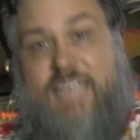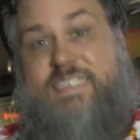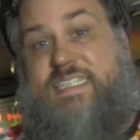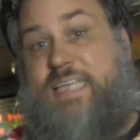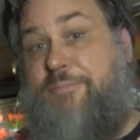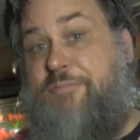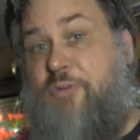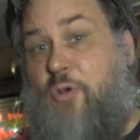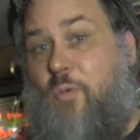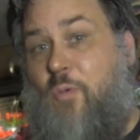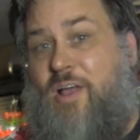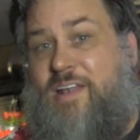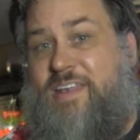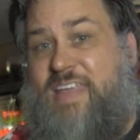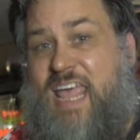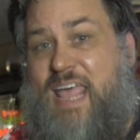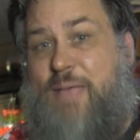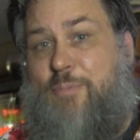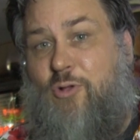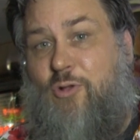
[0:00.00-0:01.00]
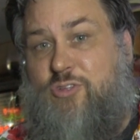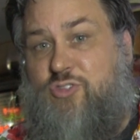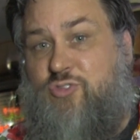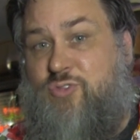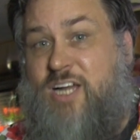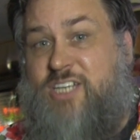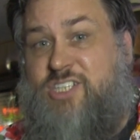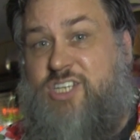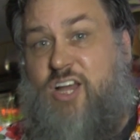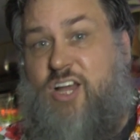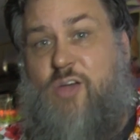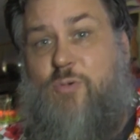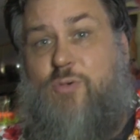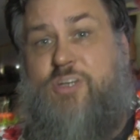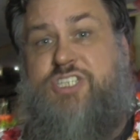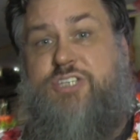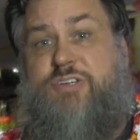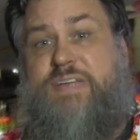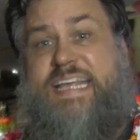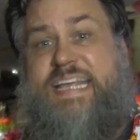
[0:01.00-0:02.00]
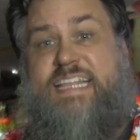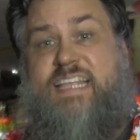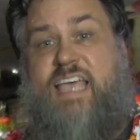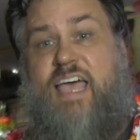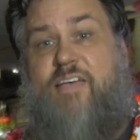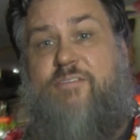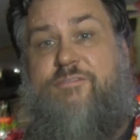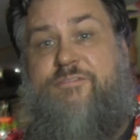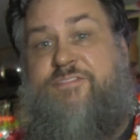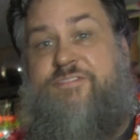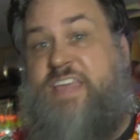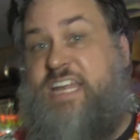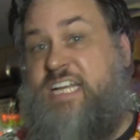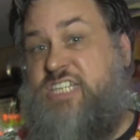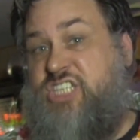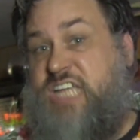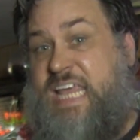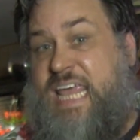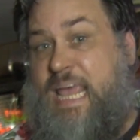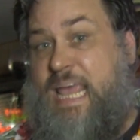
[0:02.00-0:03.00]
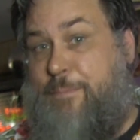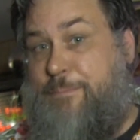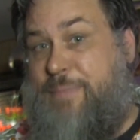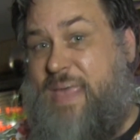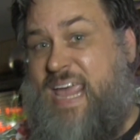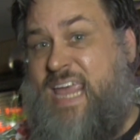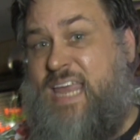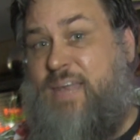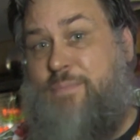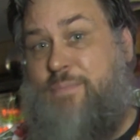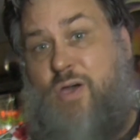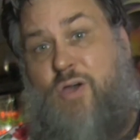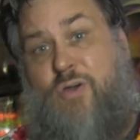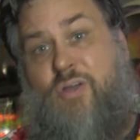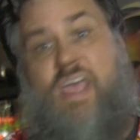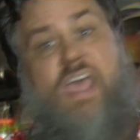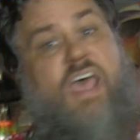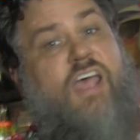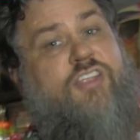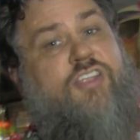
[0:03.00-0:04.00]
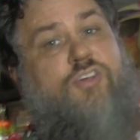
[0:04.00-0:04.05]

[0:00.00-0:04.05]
Except for one table, Treasure, which you need to finish campaign mode